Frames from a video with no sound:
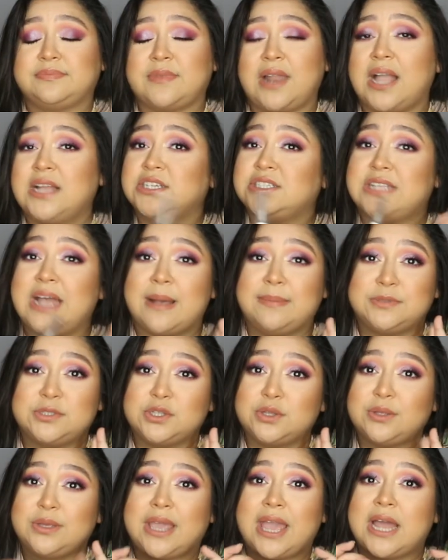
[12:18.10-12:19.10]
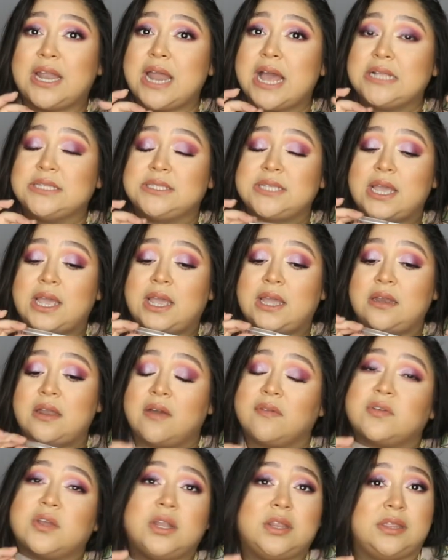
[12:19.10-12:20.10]
I just absolutely cannot say
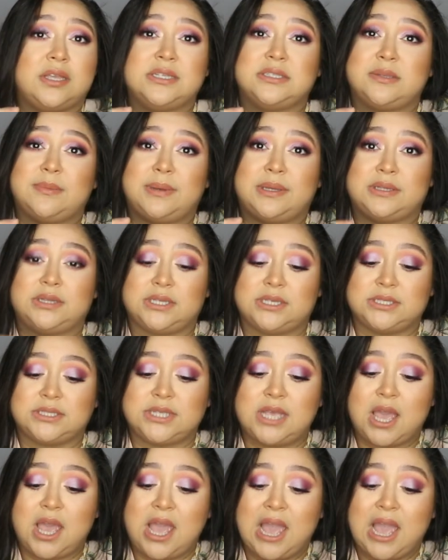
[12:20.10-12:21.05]
enough good things about this.